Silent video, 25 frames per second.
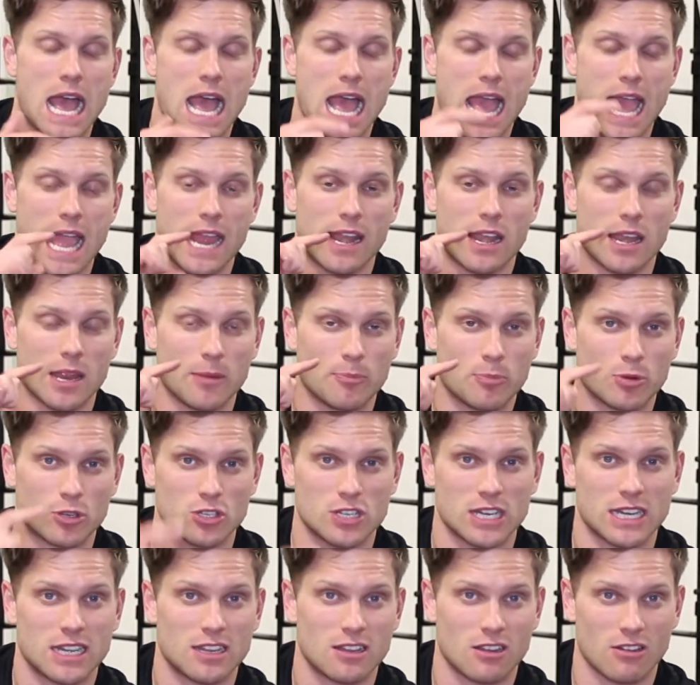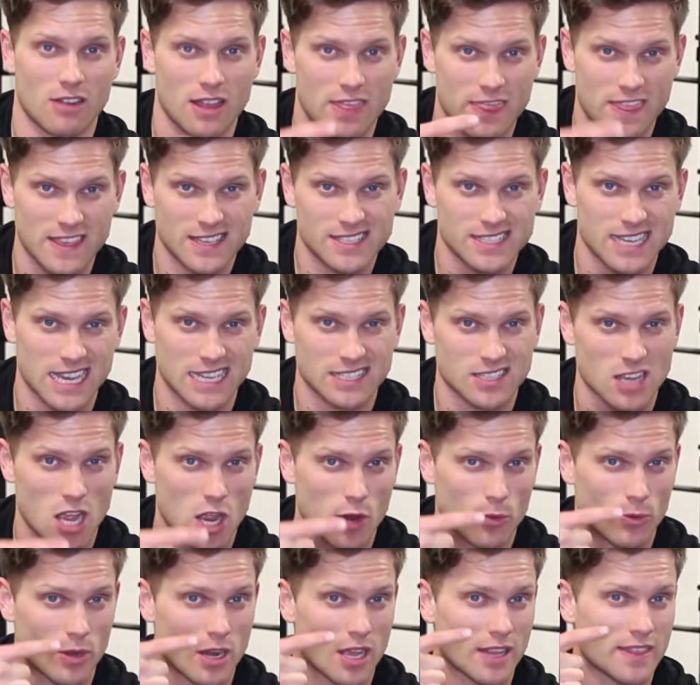And in particular, in this case,
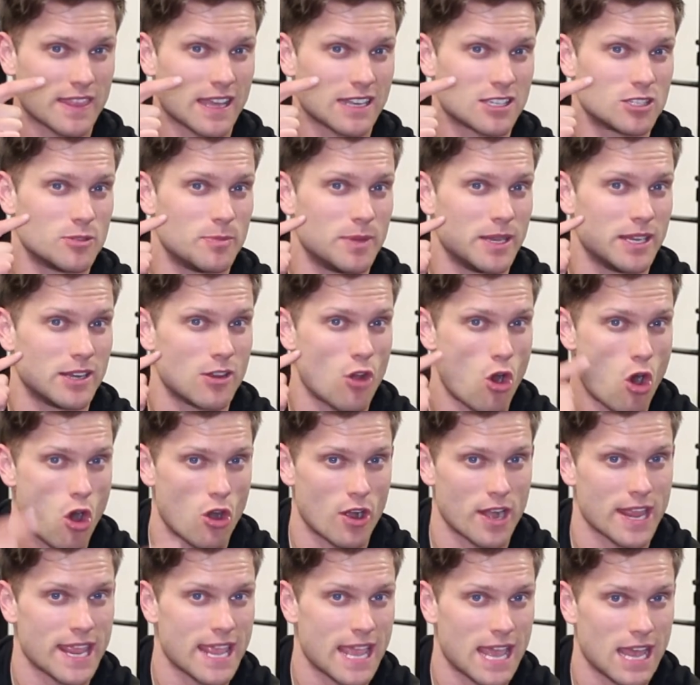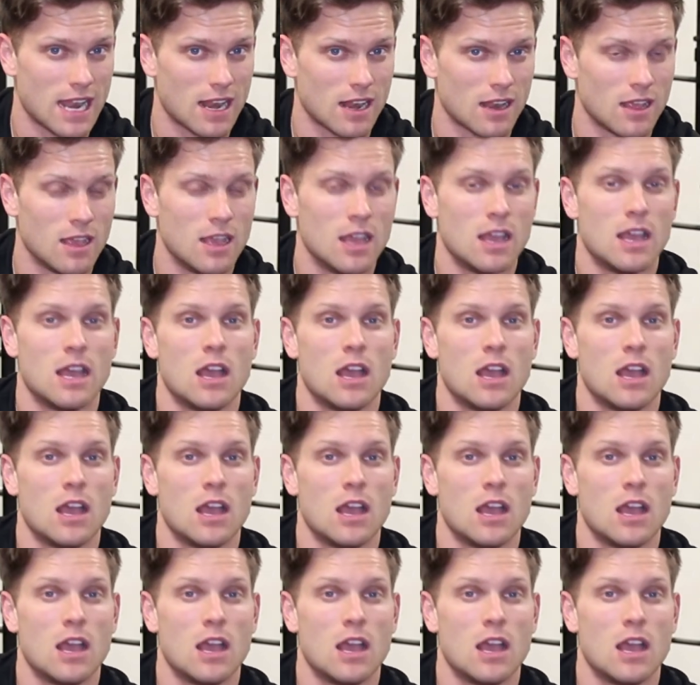I would like that to be an RDL.